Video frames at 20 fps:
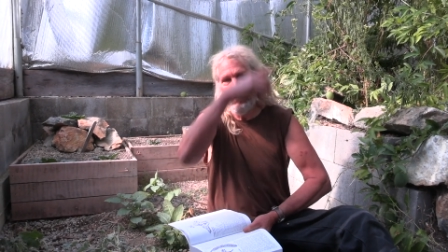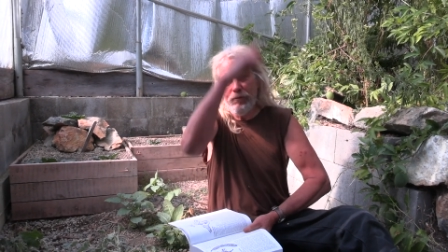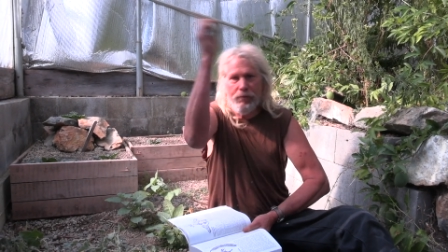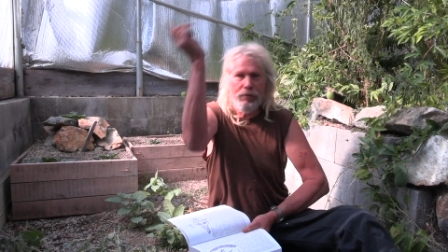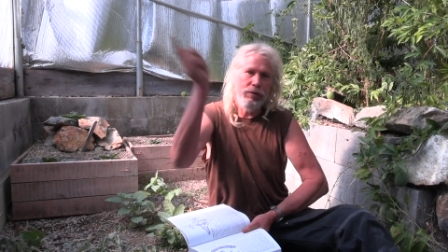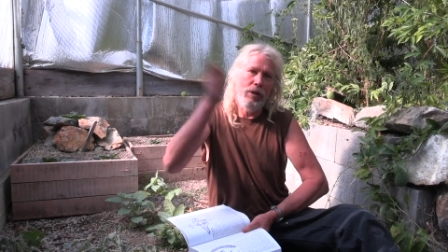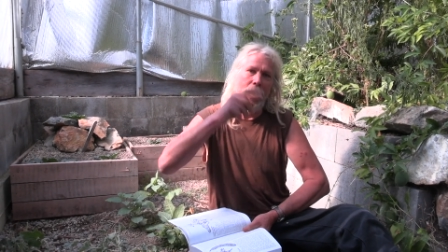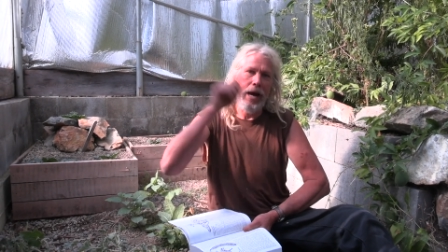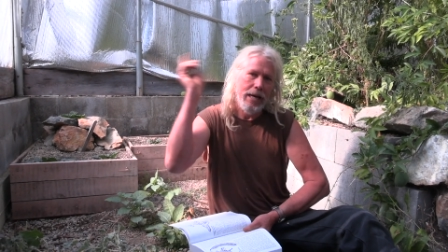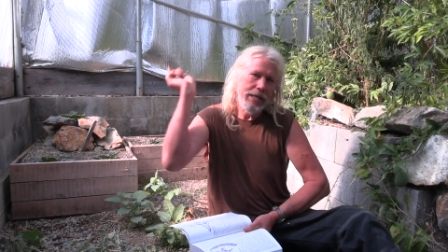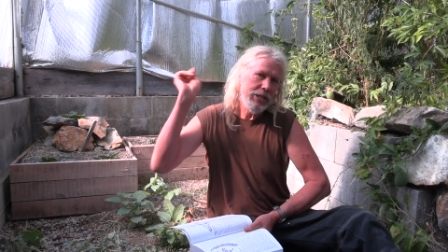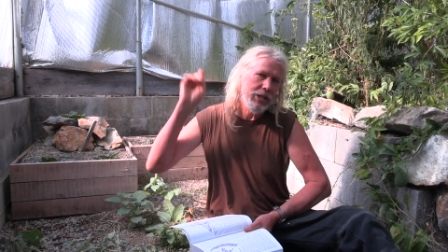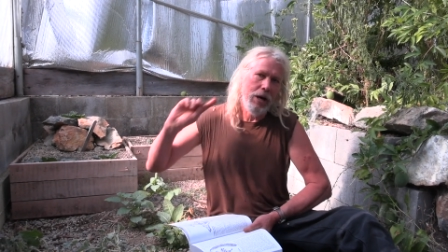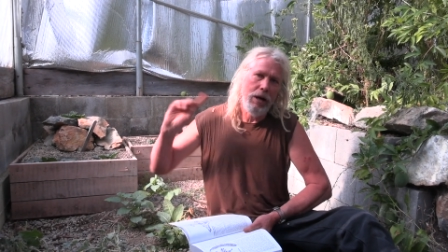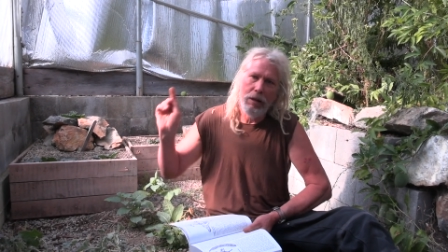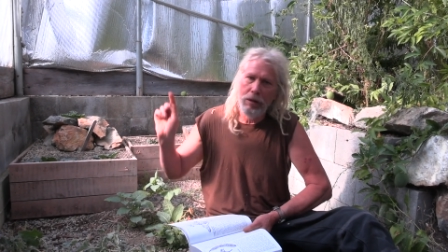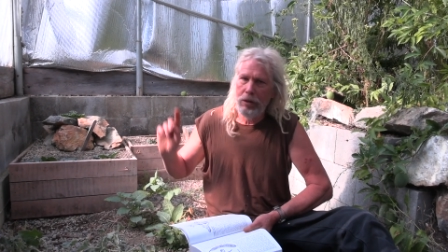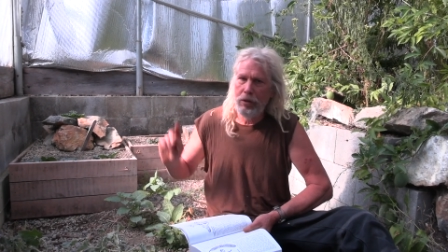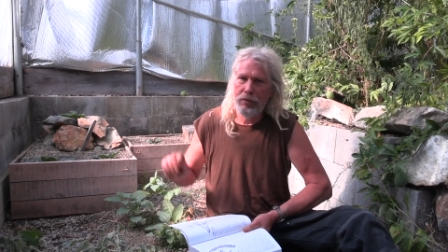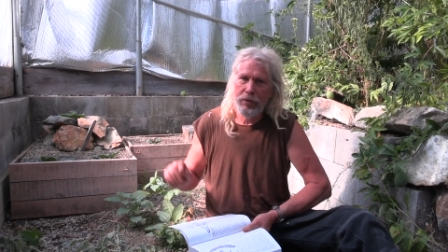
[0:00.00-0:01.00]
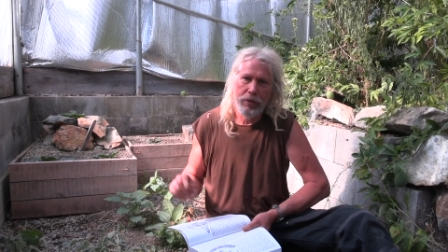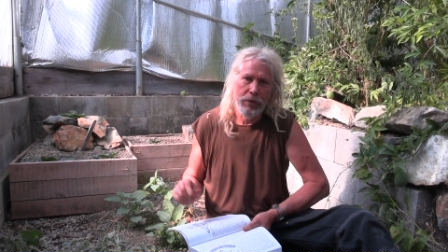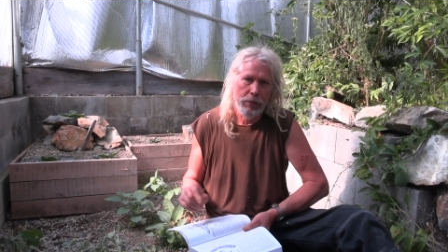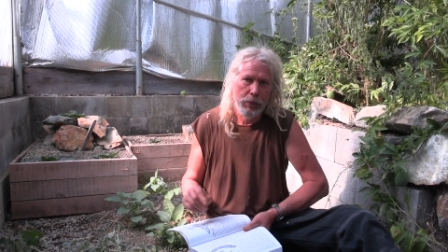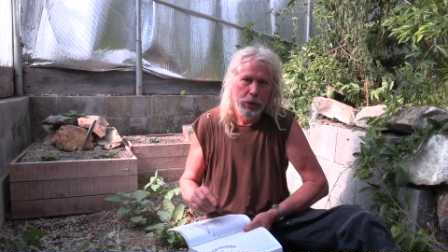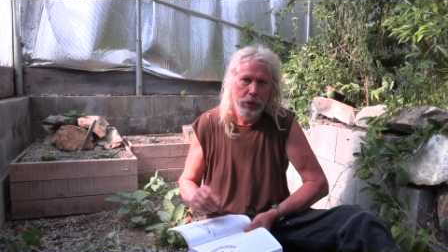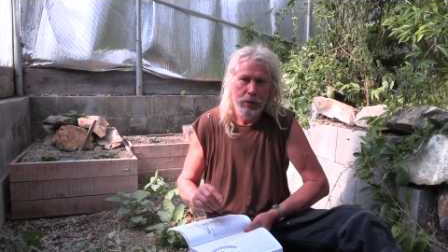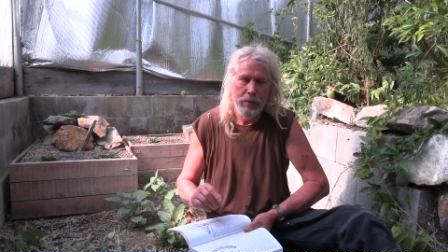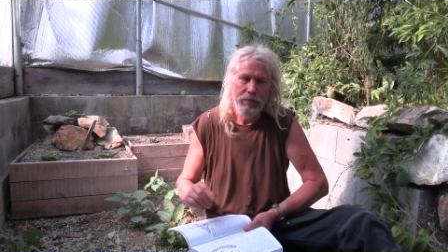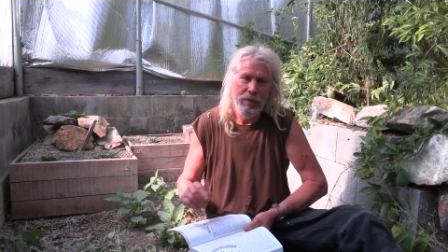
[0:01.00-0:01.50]
flies all over the
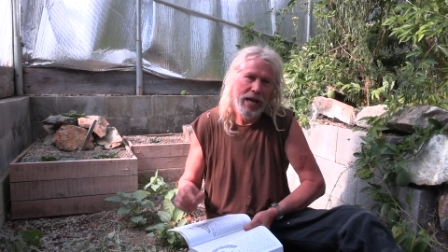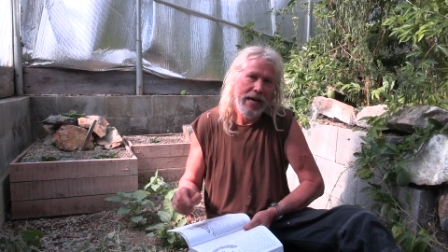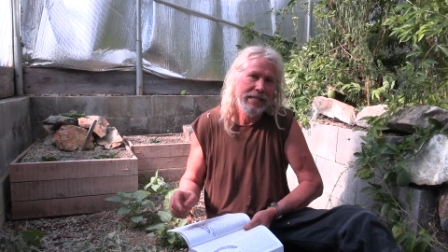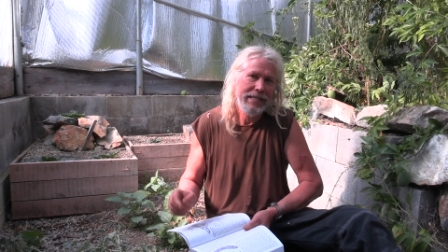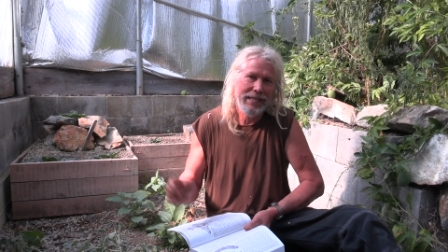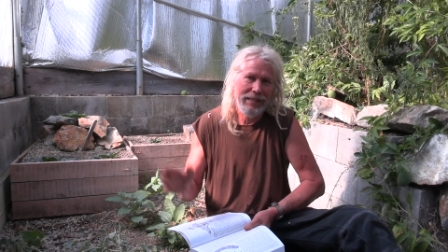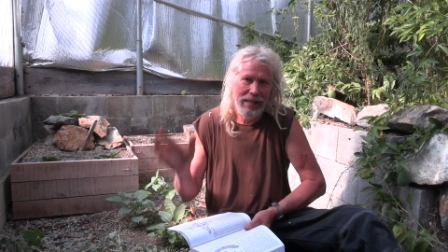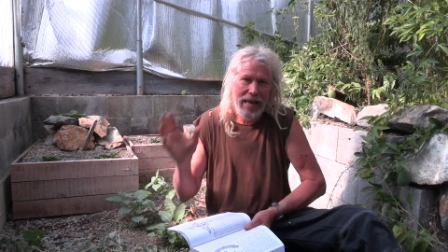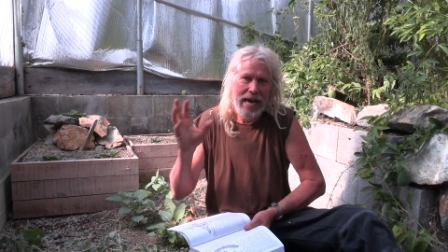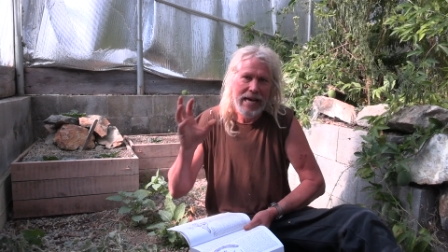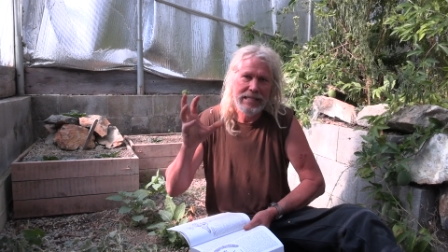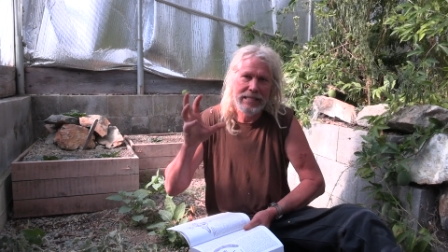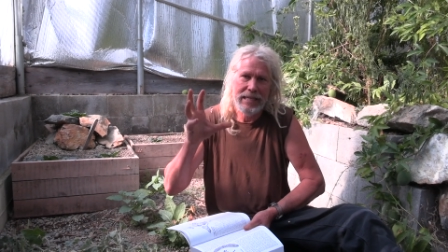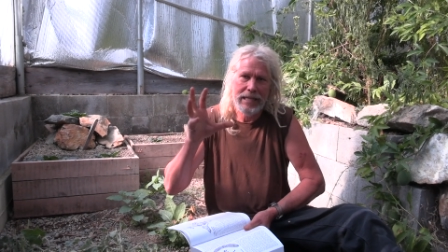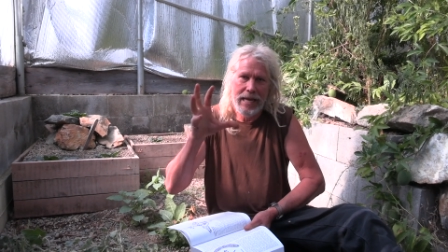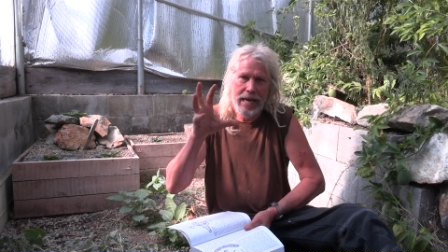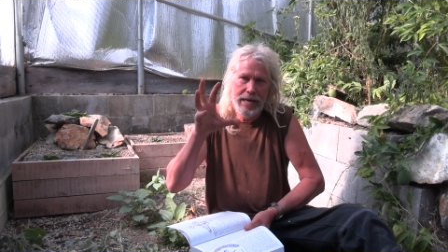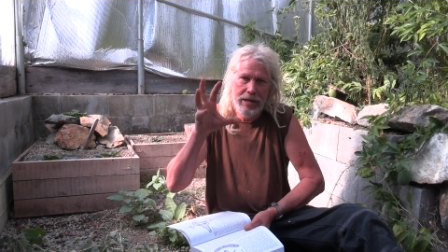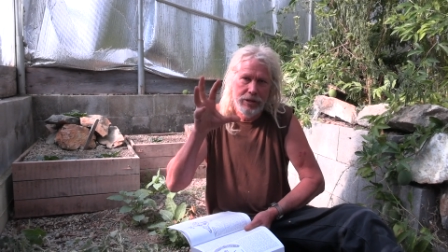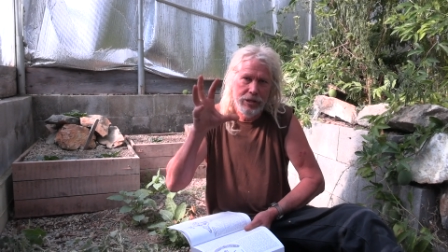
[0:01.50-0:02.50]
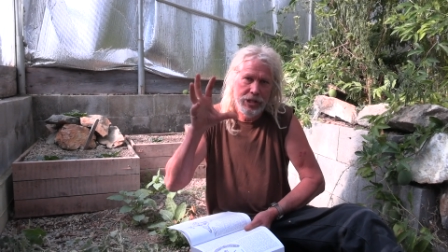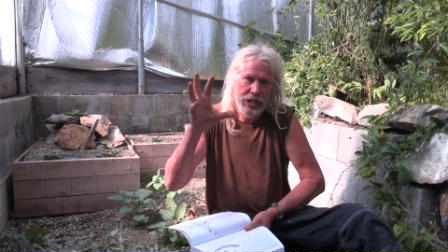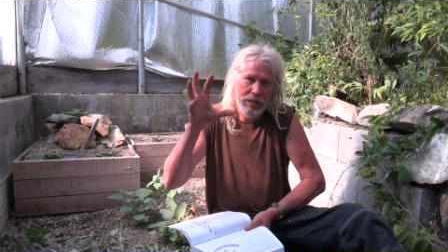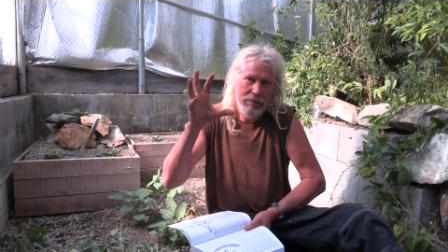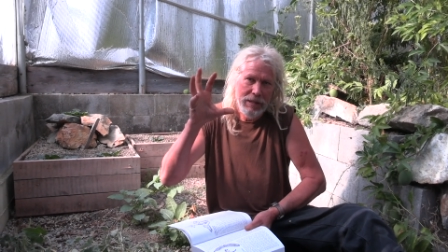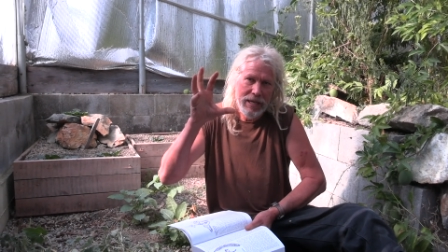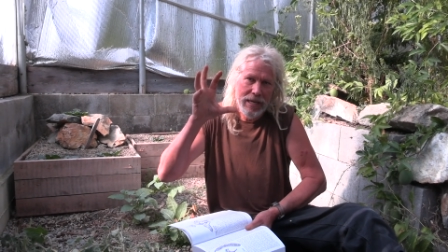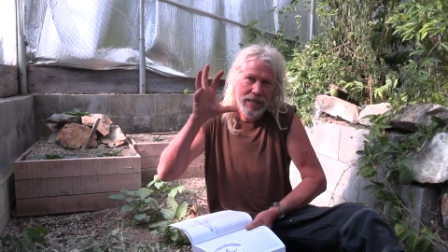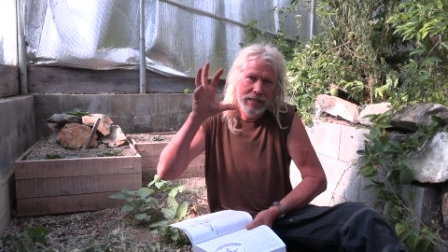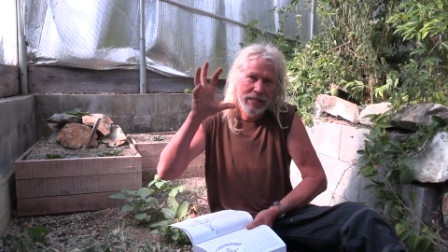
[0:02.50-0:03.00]
room, that's elastic energy
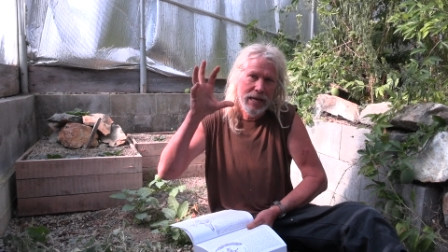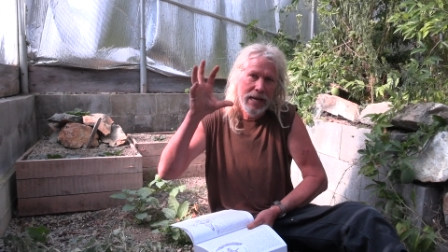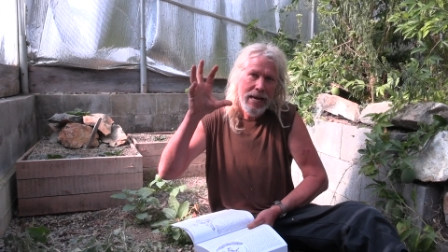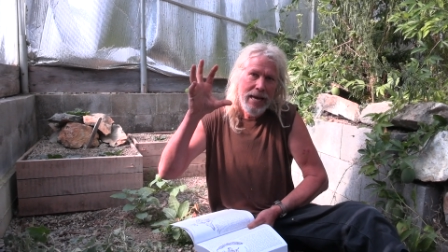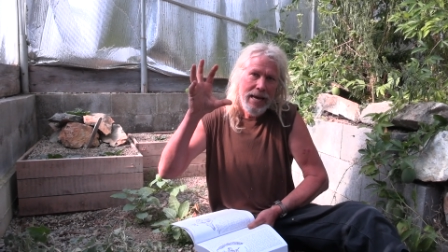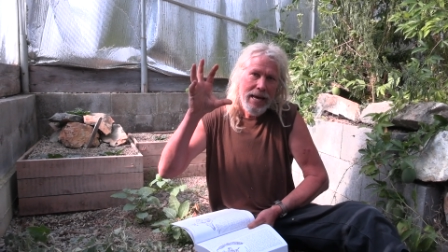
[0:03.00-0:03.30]
because